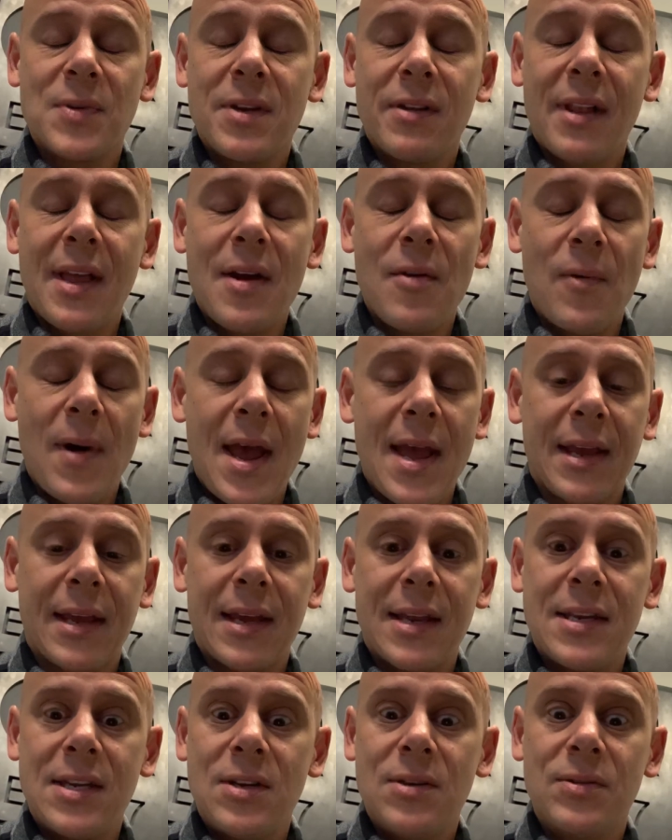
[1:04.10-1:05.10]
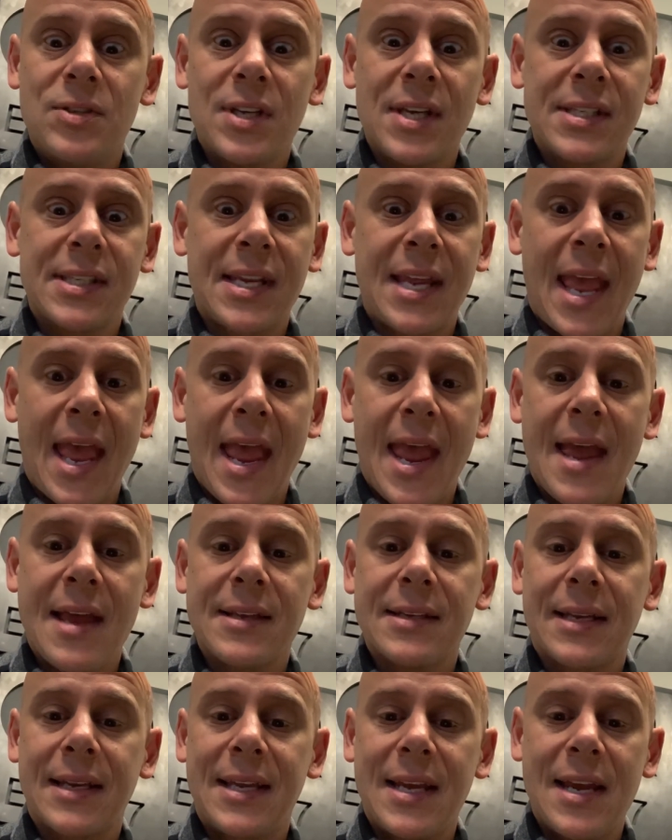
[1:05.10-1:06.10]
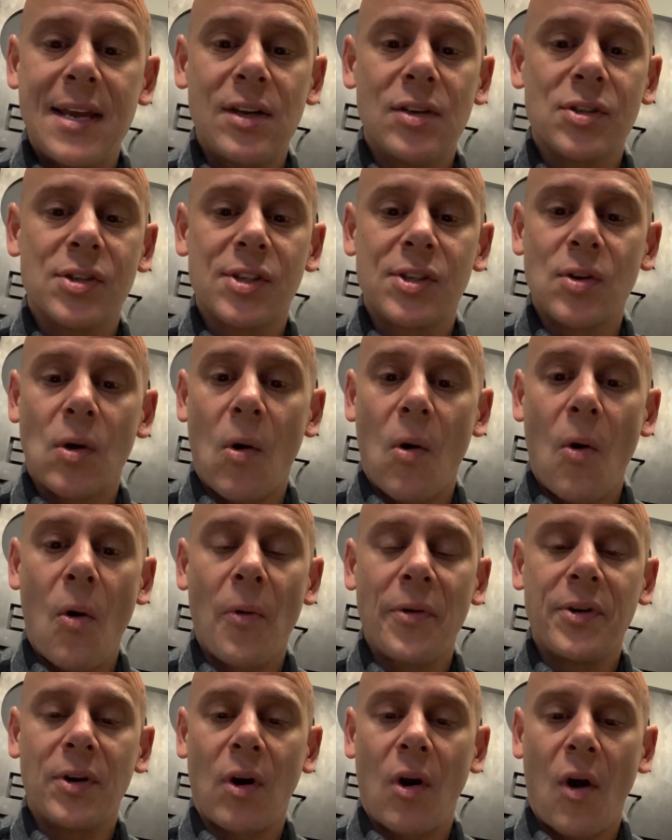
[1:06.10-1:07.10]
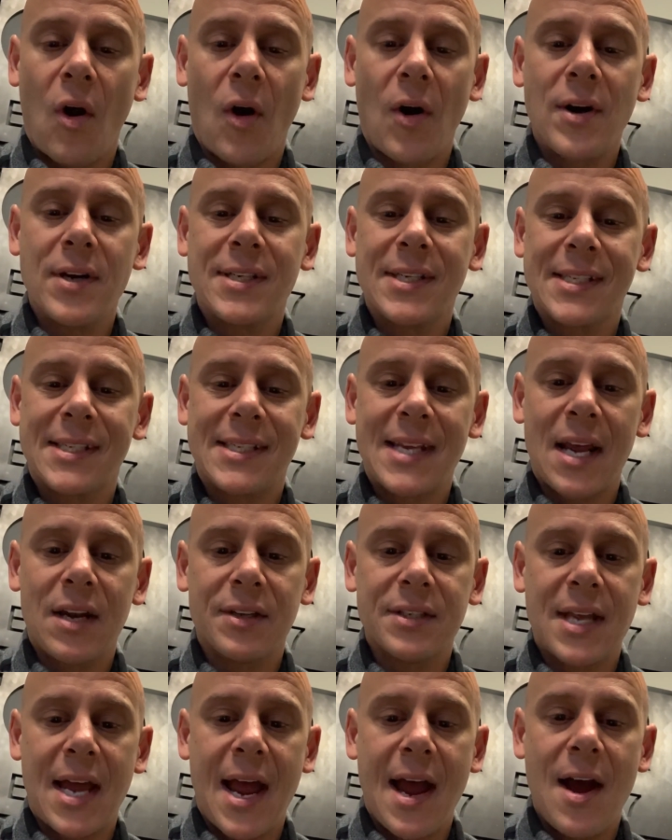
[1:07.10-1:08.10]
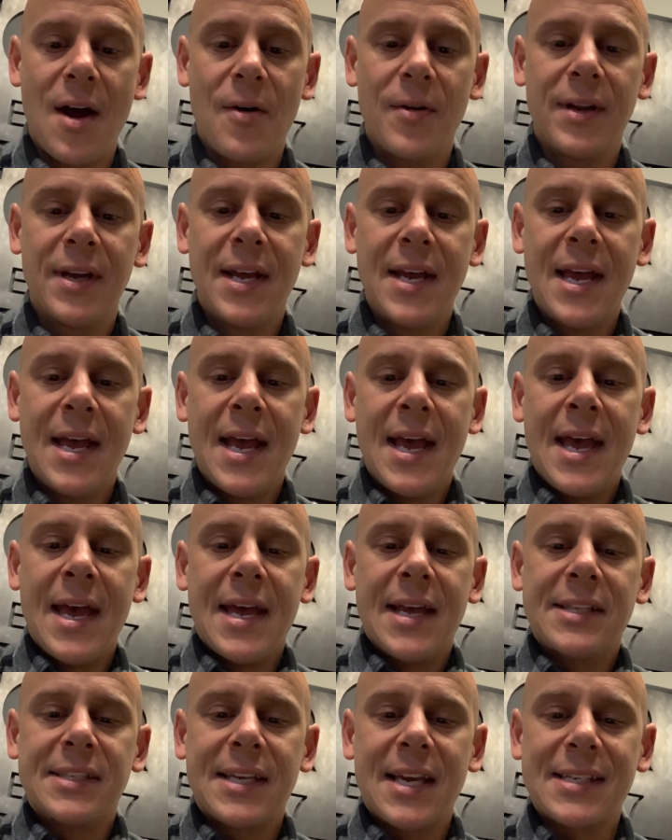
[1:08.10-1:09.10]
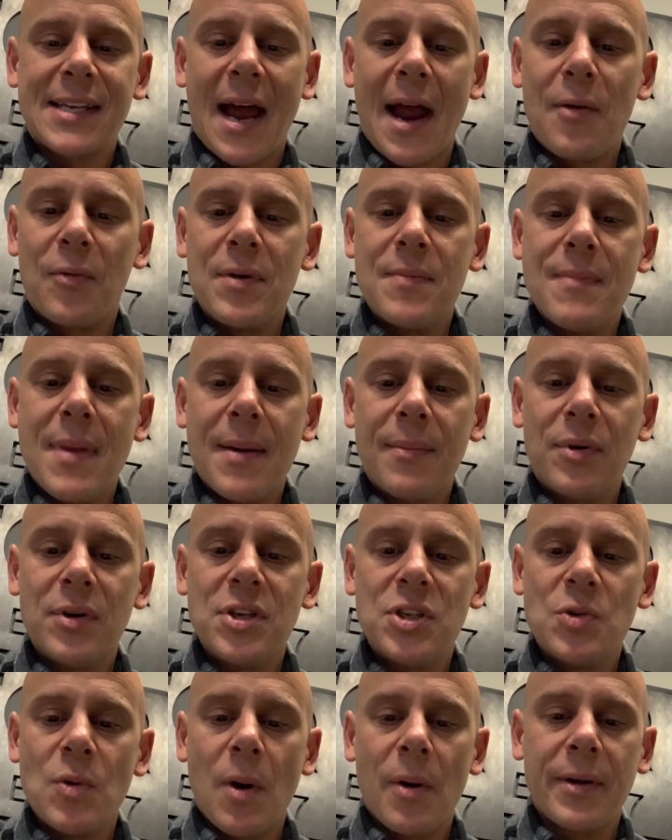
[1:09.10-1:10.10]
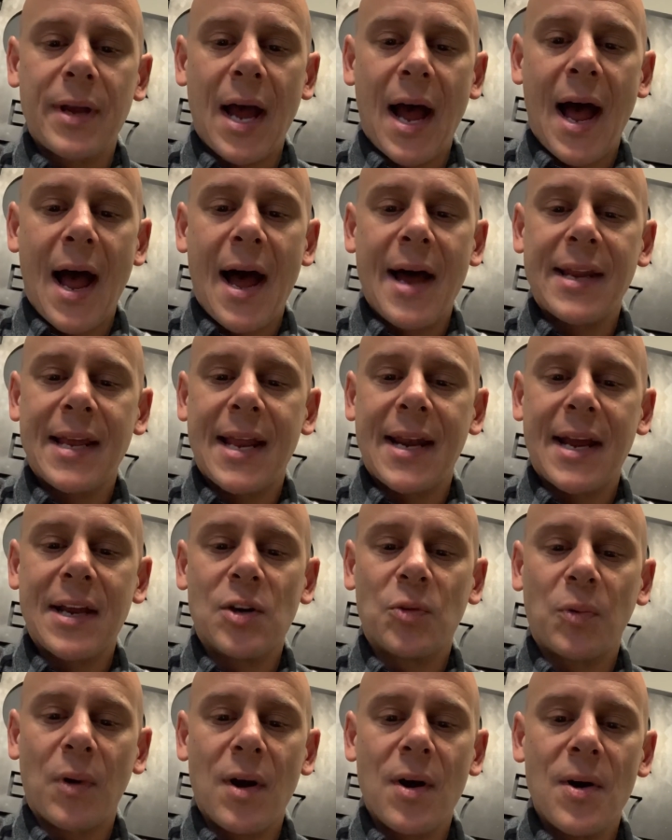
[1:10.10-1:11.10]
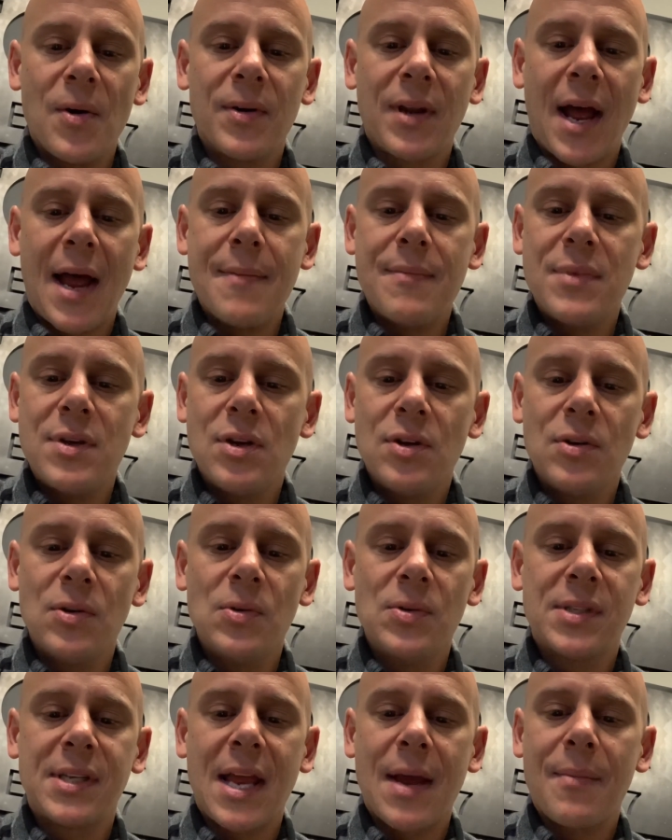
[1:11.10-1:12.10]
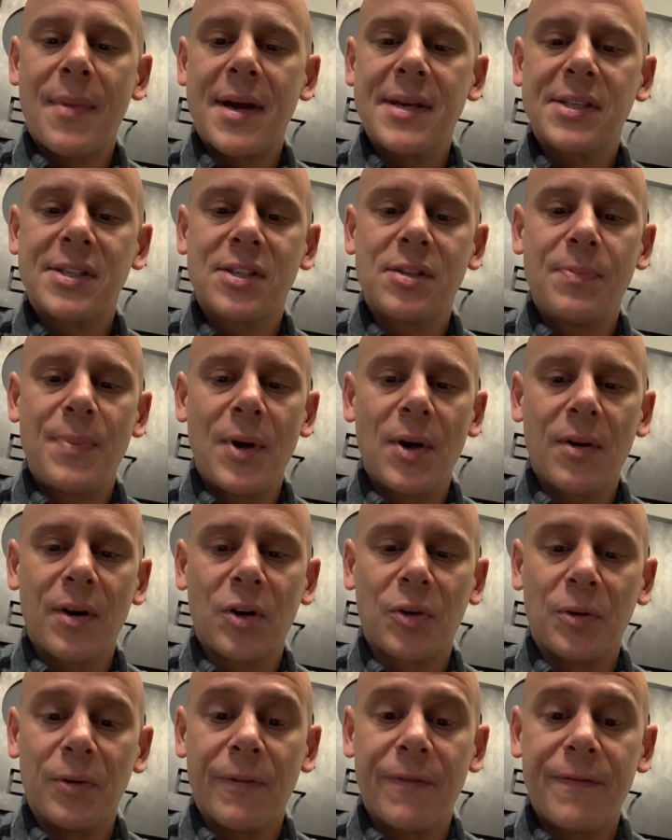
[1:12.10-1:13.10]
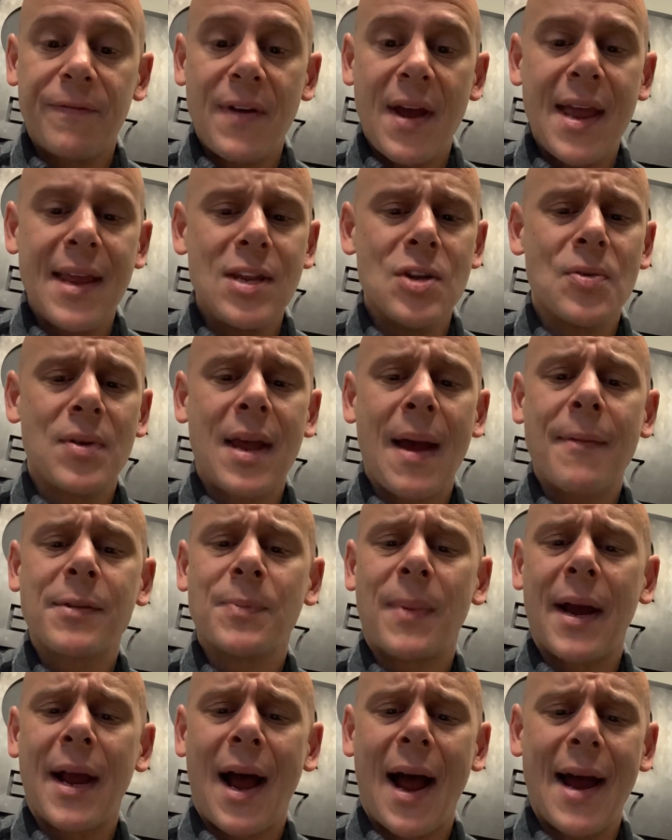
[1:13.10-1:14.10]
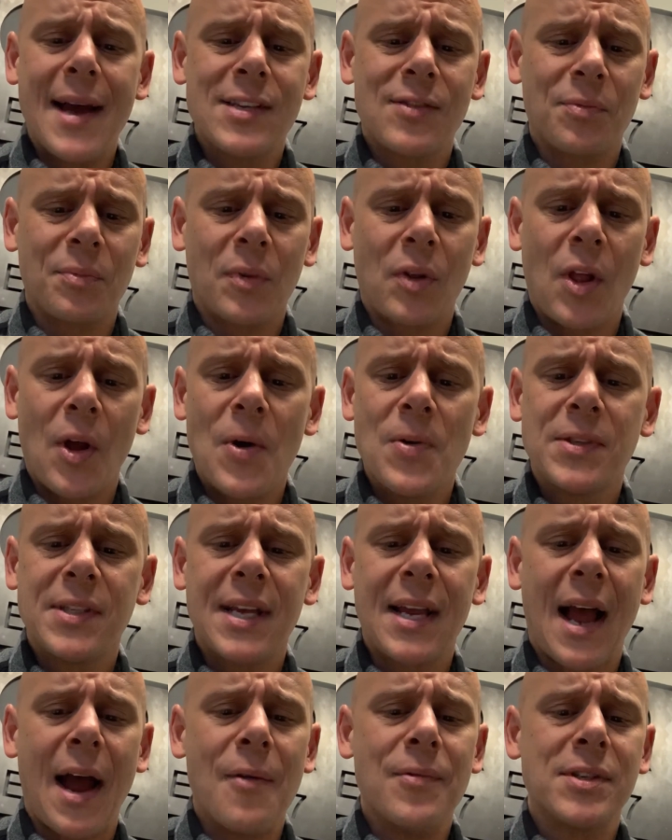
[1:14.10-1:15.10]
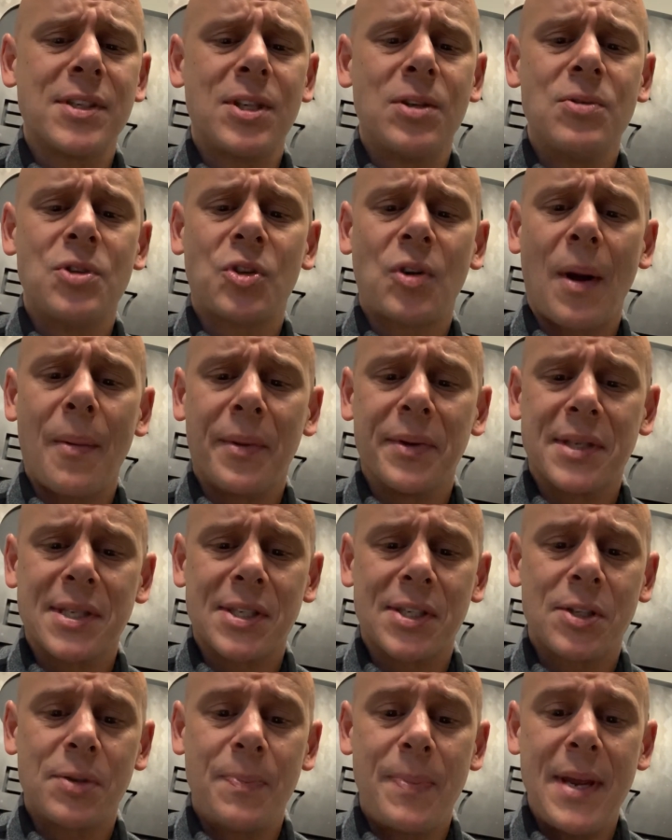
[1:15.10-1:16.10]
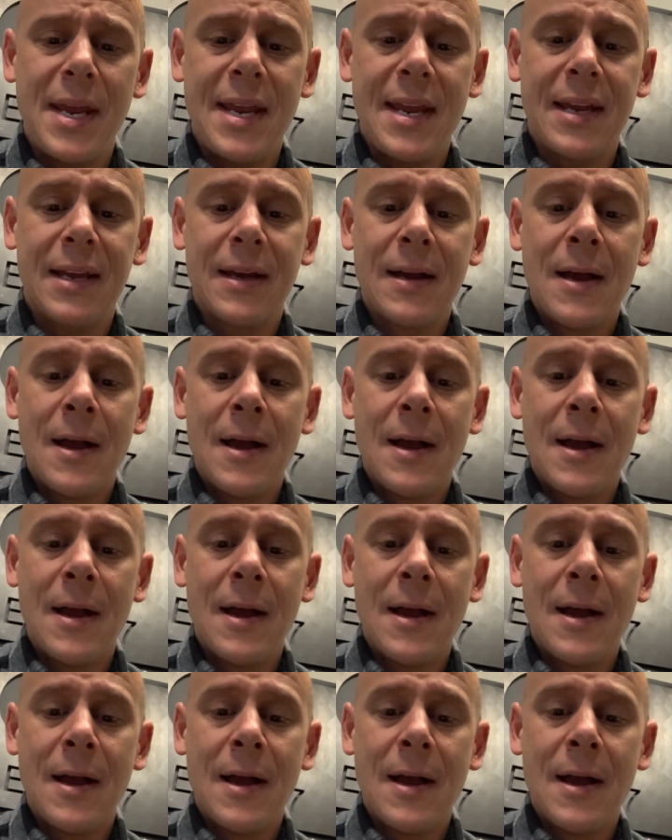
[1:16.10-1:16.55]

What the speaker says: you lay awake and you just can't get your soul, your heart to settle down. It says, "I remembered you, O God, and I groaned, I mused, and my spirit grew faint. You kept my eyes from closing. I was too troubled to speak.